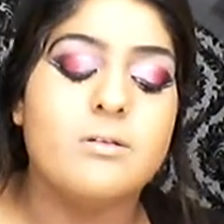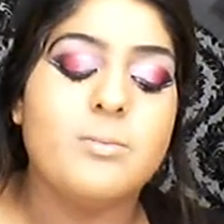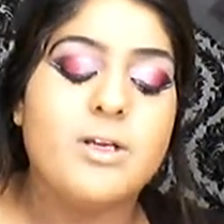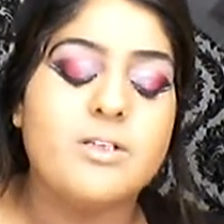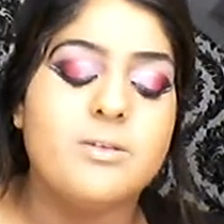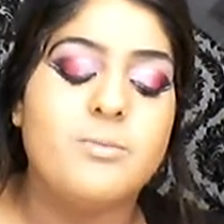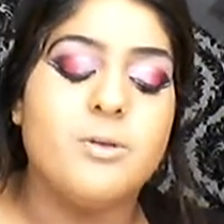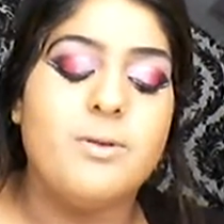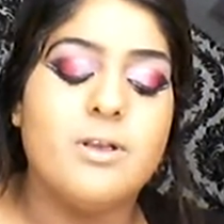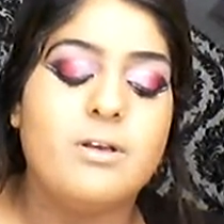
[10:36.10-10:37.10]
because I'm
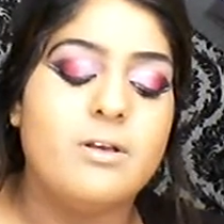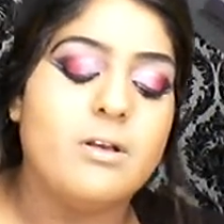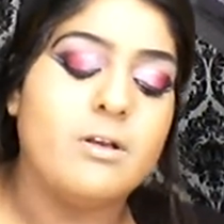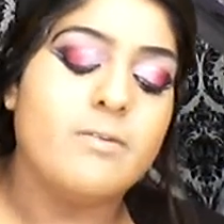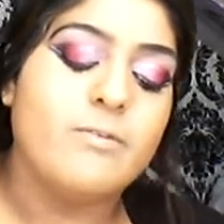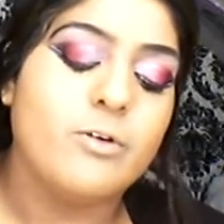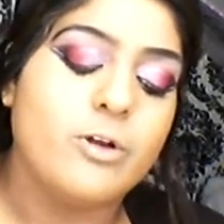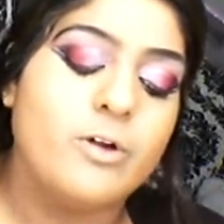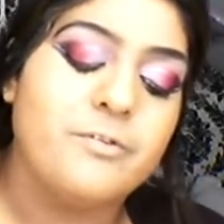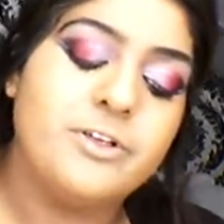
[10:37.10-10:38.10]
doing a full
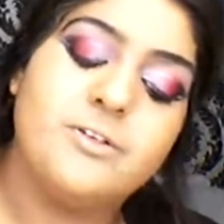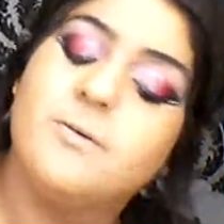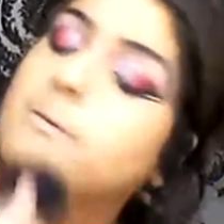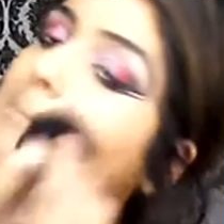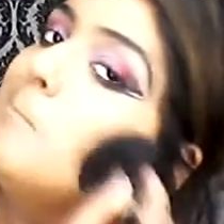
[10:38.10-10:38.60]
coverage look,